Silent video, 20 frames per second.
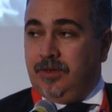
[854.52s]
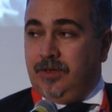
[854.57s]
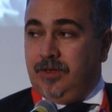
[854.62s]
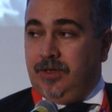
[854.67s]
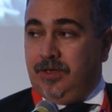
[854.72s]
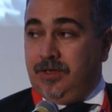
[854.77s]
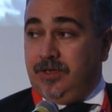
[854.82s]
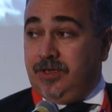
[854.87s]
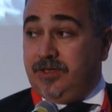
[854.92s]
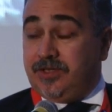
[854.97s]

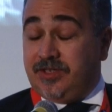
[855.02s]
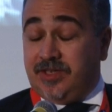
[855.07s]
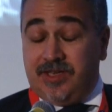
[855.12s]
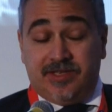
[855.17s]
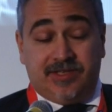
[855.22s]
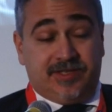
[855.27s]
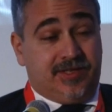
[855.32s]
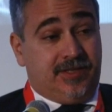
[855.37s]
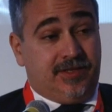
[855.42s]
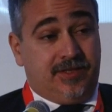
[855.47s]
in this
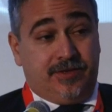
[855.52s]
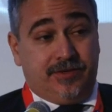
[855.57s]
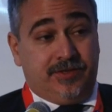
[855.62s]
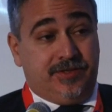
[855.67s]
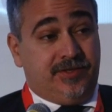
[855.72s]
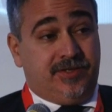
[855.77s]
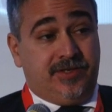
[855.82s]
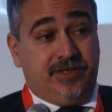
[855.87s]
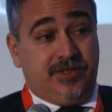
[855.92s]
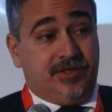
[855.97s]
case,
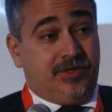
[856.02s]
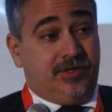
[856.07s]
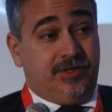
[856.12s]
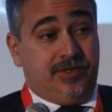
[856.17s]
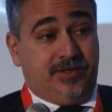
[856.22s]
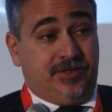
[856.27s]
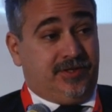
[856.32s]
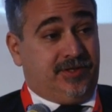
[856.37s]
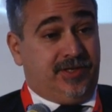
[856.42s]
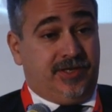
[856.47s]
standardization
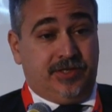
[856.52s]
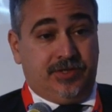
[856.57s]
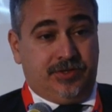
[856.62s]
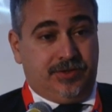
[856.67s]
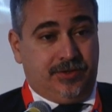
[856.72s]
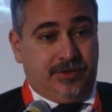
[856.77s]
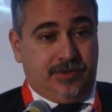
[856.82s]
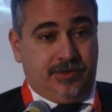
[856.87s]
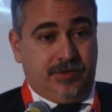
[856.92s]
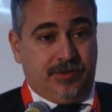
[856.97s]
is
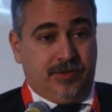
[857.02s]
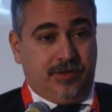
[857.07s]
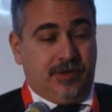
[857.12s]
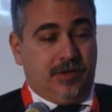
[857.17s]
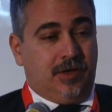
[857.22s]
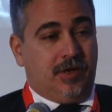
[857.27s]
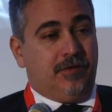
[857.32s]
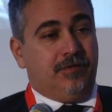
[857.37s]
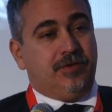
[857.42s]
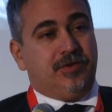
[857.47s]
essential.
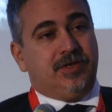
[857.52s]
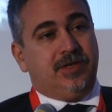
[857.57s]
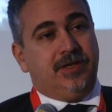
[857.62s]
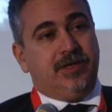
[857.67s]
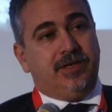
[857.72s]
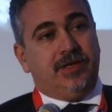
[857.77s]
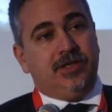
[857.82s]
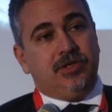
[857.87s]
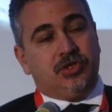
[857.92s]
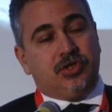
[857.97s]
Obviously,
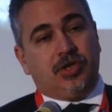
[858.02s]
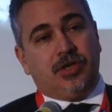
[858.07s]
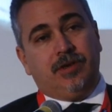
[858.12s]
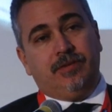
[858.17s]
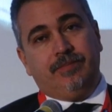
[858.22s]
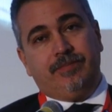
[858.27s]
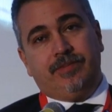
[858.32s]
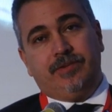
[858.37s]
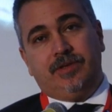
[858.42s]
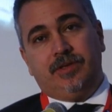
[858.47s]
each
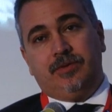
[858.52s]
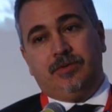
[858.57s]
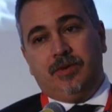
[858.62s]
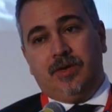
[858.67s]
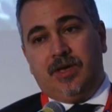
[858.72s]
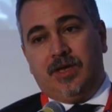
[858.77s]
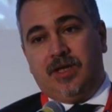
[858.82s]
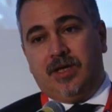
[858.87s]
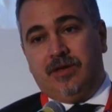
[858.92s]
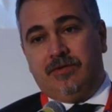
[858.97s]
company
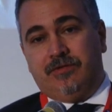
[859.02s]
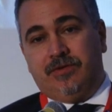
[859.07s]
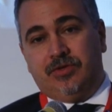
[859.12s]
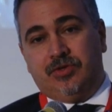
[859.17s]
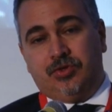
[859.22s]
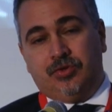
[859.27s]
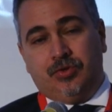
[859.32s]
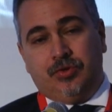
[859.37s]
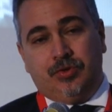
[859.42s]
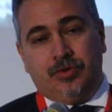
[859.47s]
will have
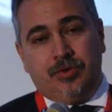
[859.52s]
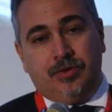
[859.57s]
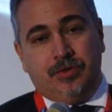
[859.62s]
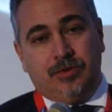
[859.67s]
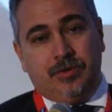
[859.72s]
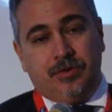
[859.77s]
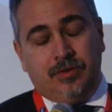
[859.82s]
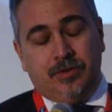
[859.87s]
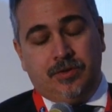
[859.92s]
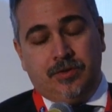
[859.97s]
his own
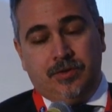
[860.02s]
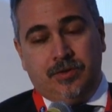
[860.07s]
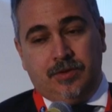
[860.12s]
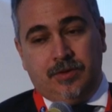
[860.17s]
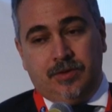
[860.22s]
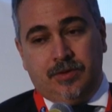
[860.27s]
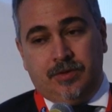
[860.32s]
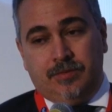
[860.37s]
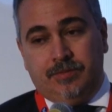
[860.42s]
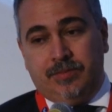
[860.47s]

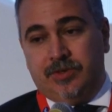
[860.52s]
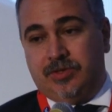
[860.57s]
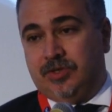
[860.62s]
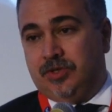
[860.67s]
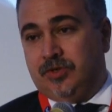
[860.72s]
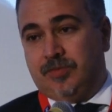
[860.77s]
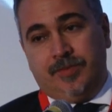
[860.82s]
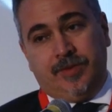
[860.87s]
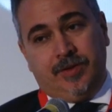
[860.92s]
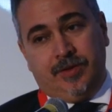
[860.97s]

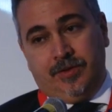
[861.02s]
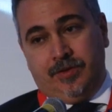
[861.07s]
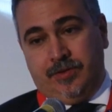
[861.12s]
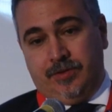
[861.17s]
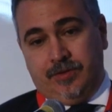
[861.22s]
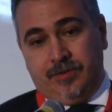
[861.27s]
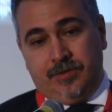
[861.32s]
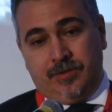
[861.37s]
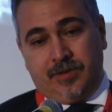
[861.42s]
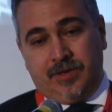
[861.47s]
business model.
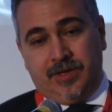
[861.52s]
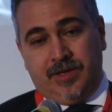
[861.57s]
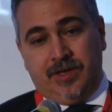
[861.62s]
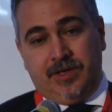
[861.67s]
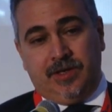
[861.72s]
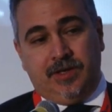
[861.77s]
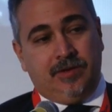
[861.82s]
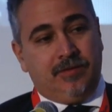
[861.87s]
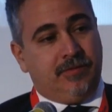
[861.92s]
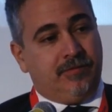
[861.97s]

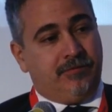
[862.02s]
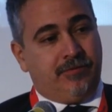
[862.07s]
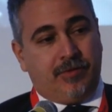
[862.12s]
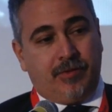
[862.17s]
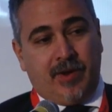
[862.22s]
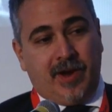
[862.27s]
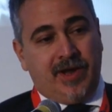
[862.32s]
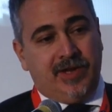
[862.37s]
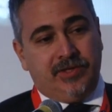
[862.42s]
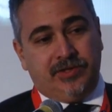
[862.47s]
Okay,
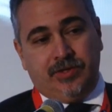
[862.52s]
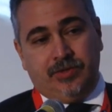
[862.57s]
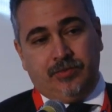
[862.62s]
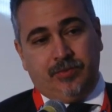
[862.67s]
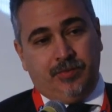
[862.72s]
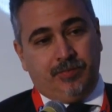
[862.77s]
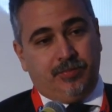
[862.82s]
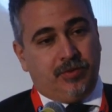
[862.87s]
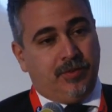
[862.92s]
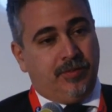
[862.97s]
Verizon
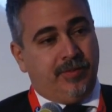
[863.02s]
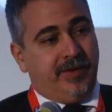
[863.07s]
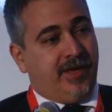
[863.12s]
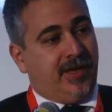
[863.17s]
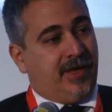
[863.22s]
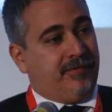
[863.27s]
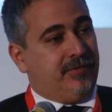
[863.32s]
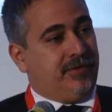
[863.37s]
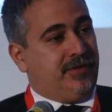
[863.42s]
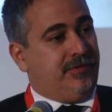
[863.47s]
would probably
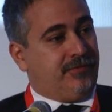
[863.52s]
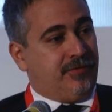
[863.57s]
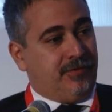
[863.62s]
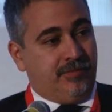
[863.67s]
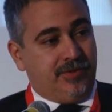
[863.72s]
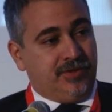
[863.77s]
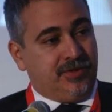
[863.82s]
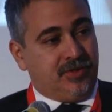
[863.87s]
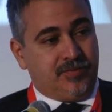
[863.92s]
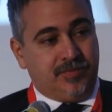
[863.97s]
have a different
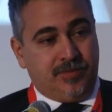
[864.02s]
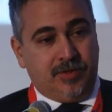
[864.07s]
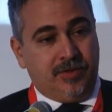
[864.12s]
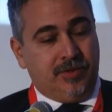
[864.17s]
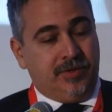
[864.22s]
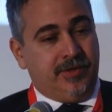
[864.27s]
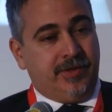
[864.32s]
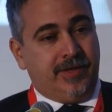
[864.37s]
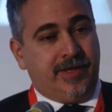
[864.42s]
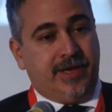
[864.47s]
business model
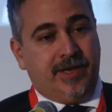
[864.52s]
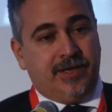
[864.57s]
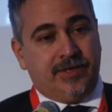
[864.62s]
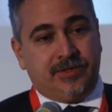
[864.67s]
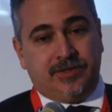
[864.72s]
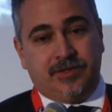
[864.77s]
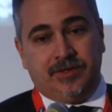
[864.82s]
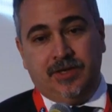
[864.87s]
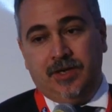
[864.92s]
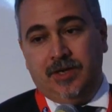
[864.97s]
than
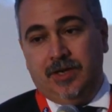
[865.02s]
us,